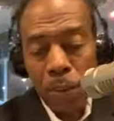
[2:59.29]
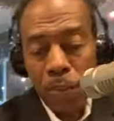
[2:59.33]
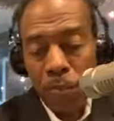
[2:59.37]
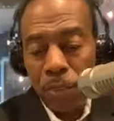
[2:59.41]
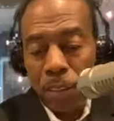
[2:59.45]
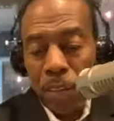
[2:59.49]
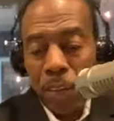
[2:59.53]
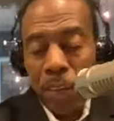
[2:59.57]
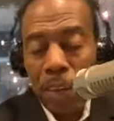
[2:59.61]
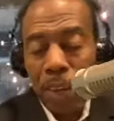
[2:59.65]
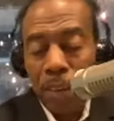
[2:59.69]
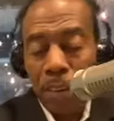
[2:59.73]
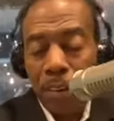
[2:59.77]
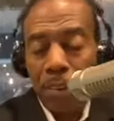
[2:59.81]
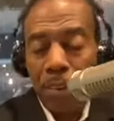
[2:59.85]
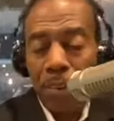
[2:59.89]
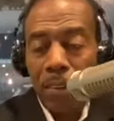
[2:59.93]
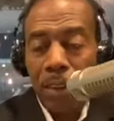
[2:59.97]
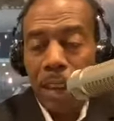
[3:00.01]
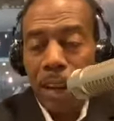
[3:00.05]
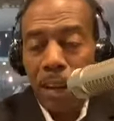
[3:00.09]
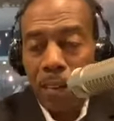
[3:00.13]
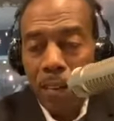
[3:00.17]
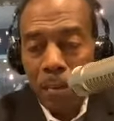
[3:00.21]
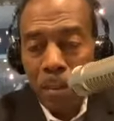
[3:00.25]
of need, you're
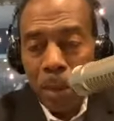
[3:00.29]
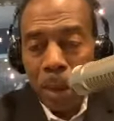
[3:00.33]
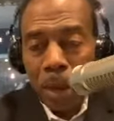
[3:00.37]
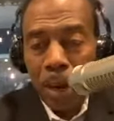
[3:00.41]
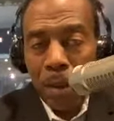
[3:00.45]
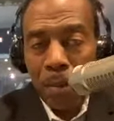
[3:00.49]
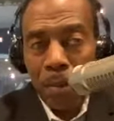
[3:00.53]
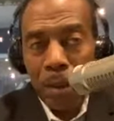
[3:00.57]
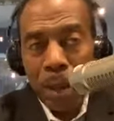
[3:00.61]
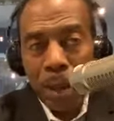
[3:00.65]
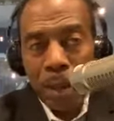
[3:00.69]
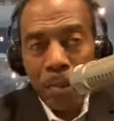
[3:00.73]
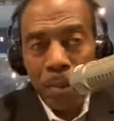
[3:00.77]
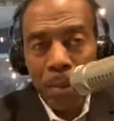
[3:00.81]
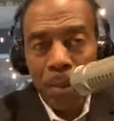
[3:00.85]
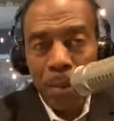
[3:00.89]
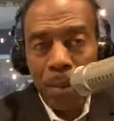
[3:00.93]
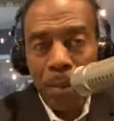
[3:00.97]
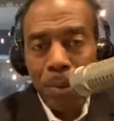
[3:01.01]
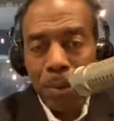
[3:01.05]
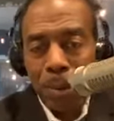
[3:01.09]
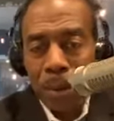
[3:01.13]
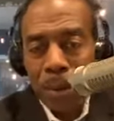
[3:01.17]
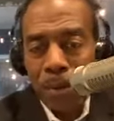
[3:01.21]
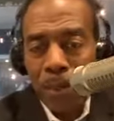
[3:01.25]
down at the bottom level, you're
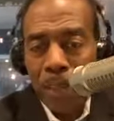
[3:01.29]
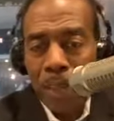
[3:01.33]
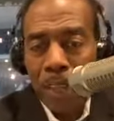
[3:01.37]
doing